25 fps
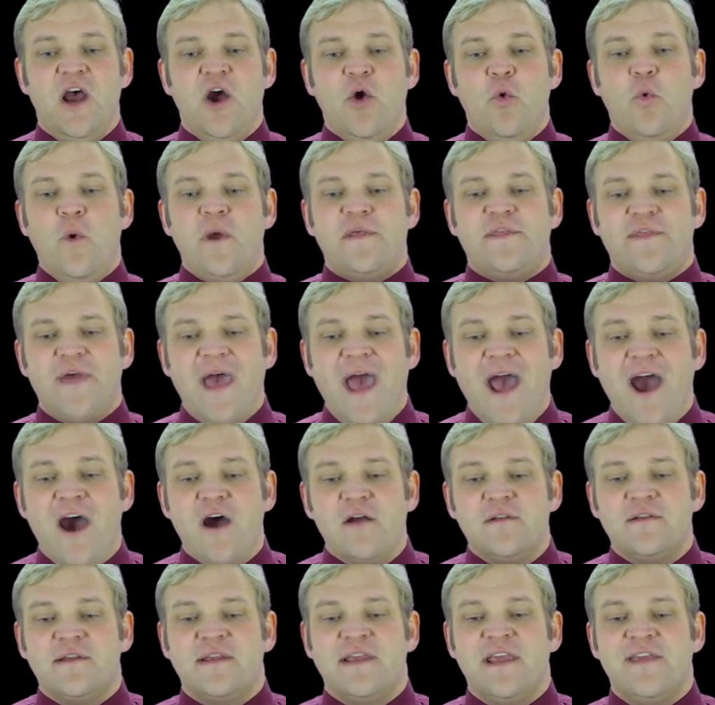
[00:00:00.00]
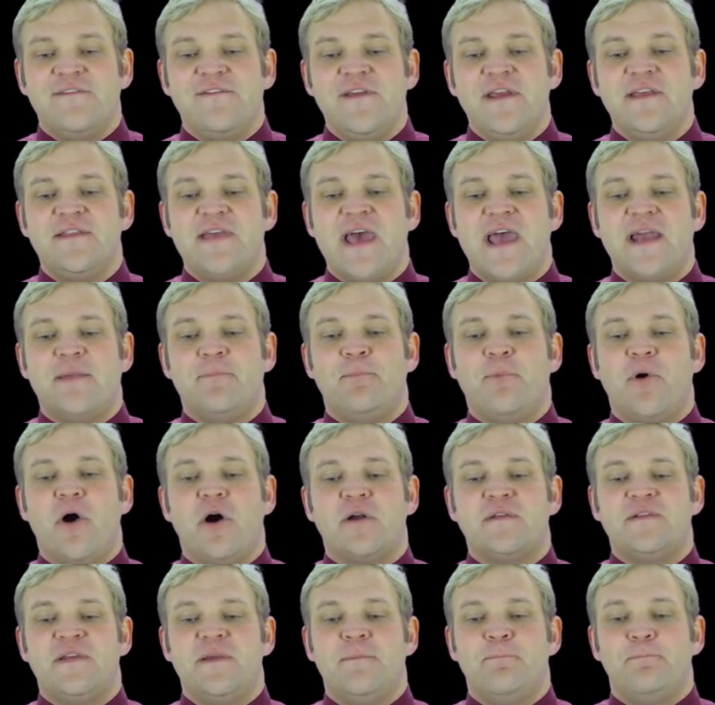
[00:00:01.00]
without giving that
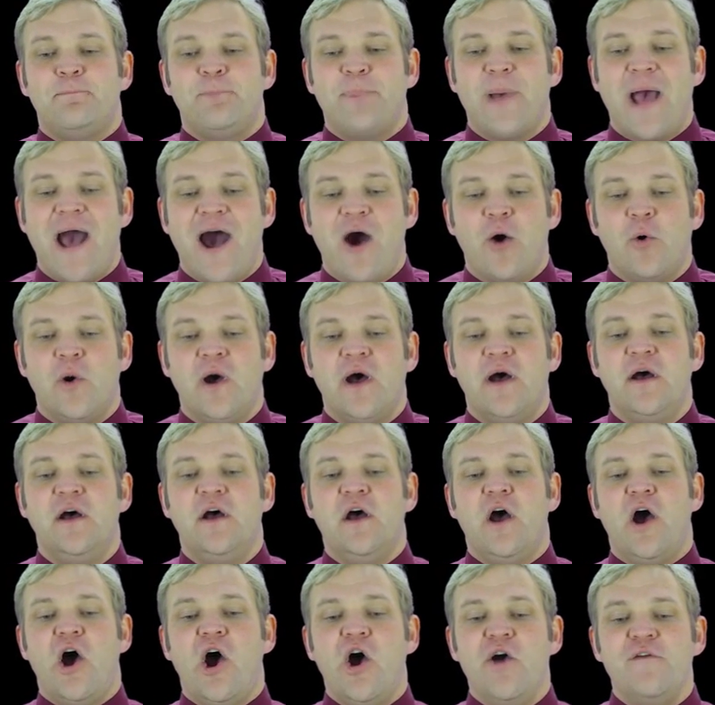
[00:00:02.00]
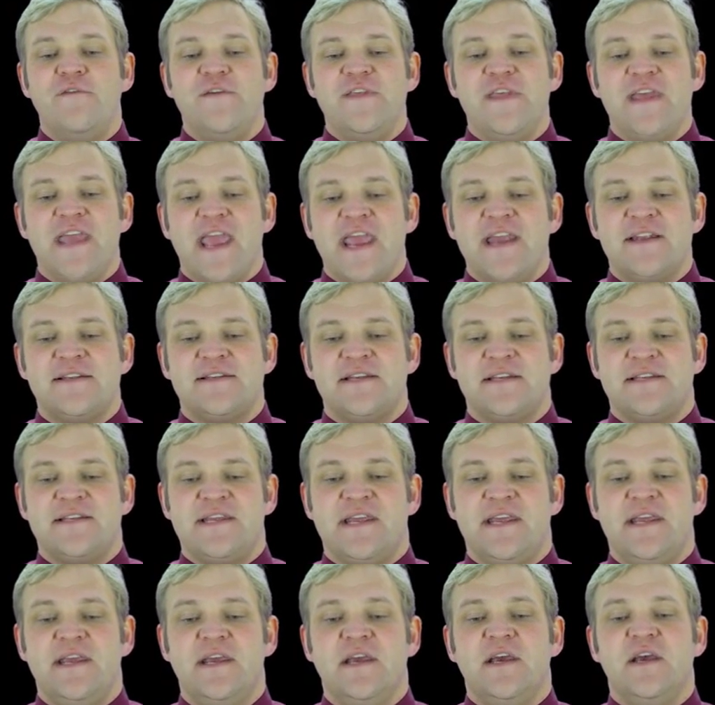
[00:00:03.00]
party power over the
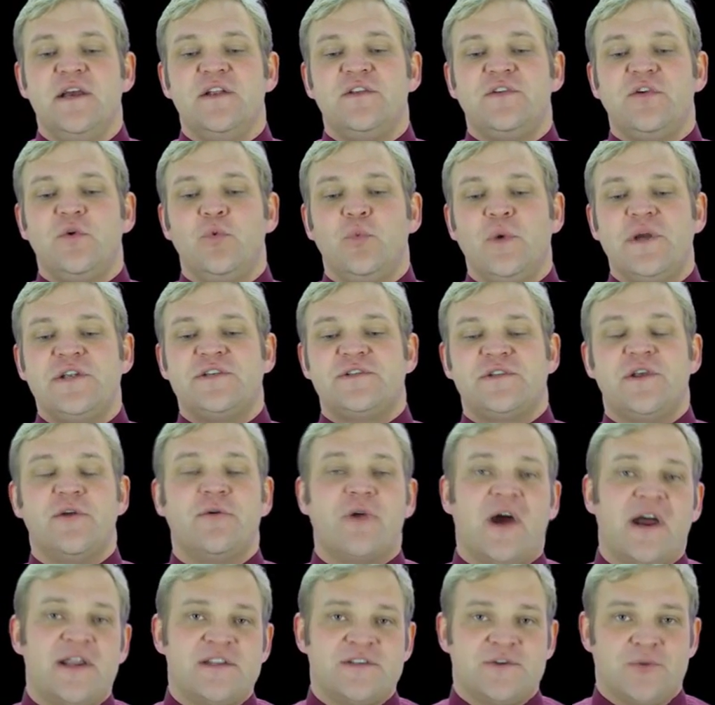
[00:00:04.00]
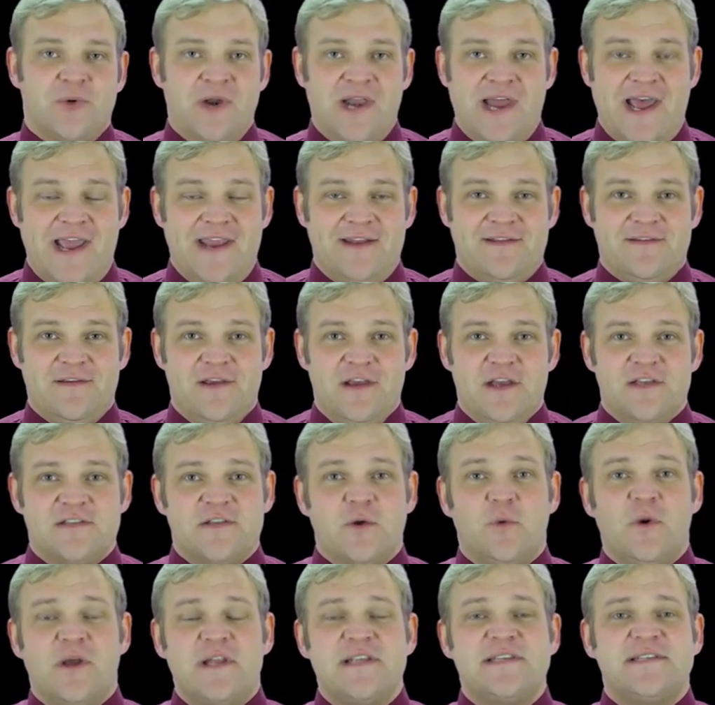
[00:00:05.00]
entity to which the rights relate.
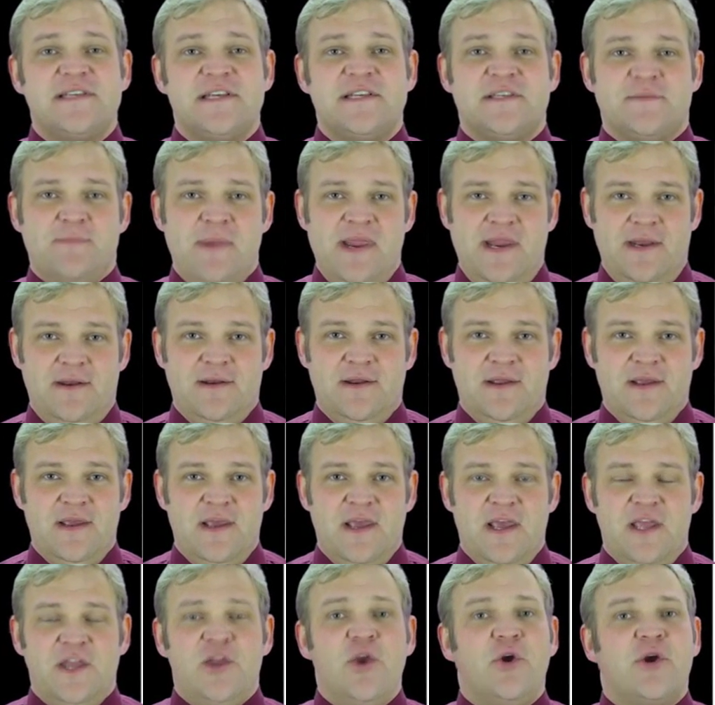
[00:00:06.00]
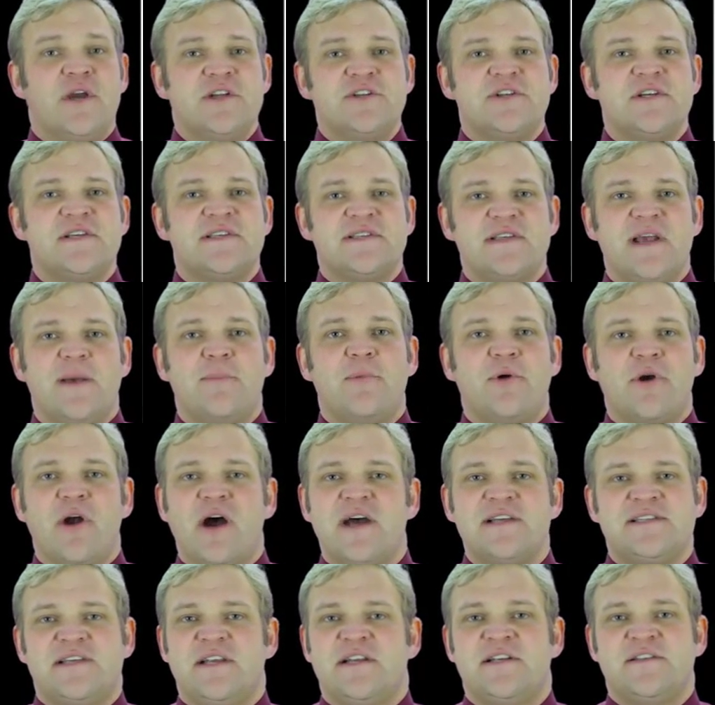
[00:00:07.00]
So what does this mean? you can just
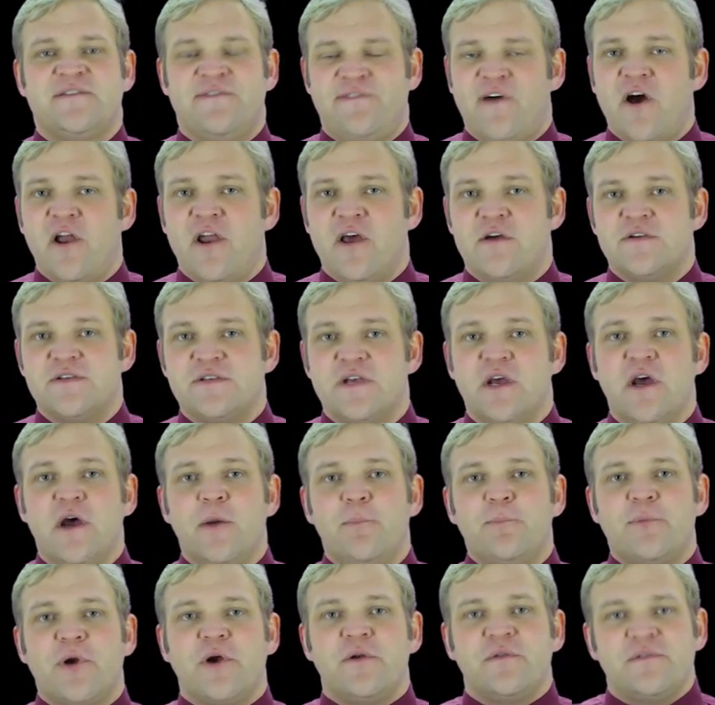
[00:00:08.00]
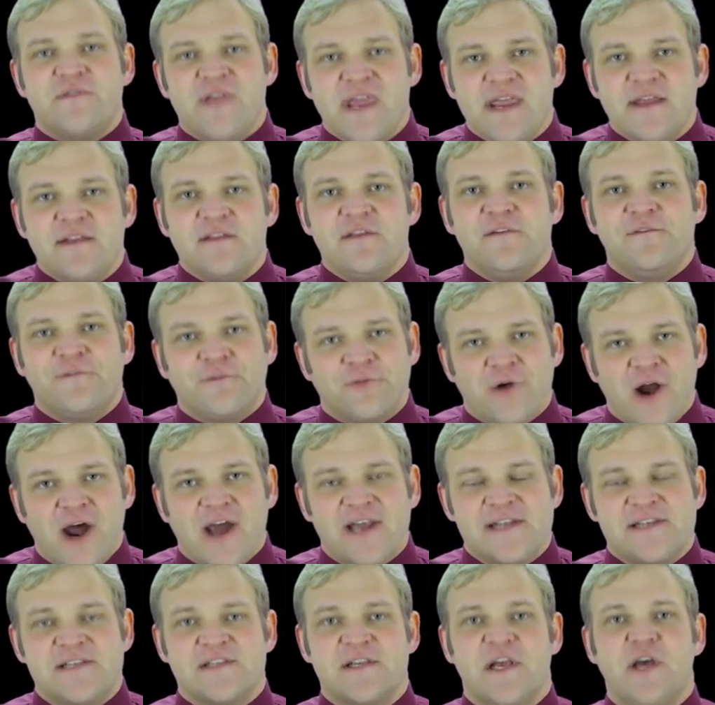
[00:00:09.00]
summarize it as follows. Protective
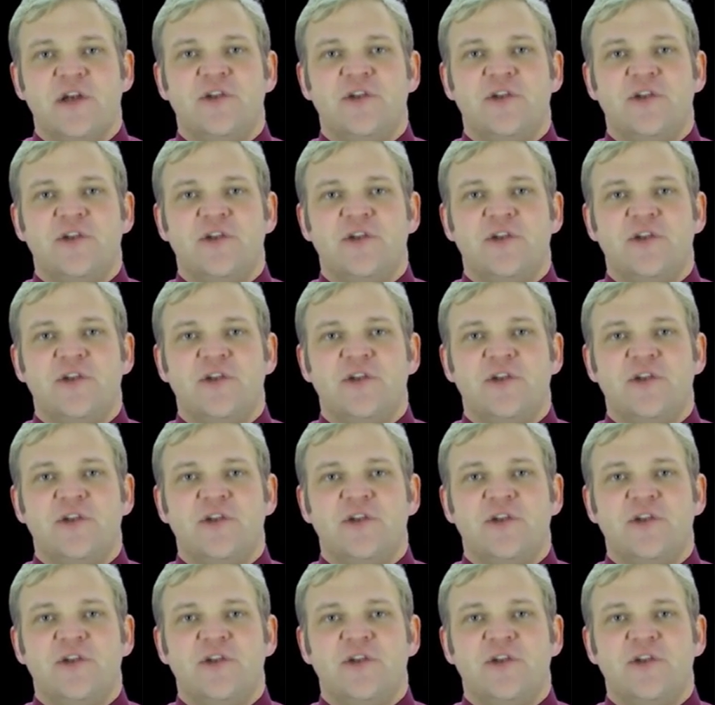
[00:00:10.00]
rights